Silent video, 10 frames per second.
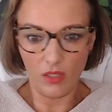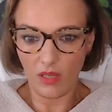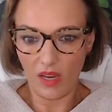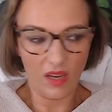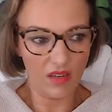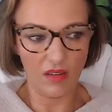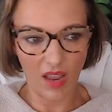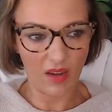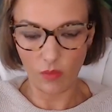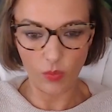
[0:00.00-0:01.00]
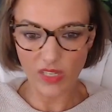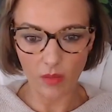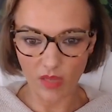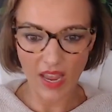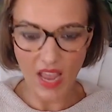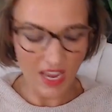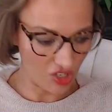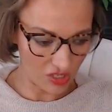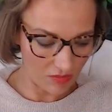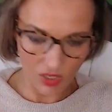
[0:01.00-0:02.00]
and and we don't care
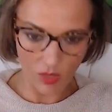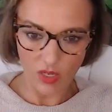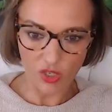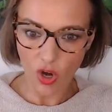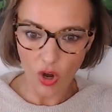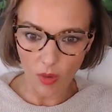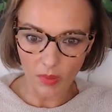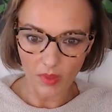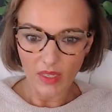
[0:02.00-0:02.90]
just do your job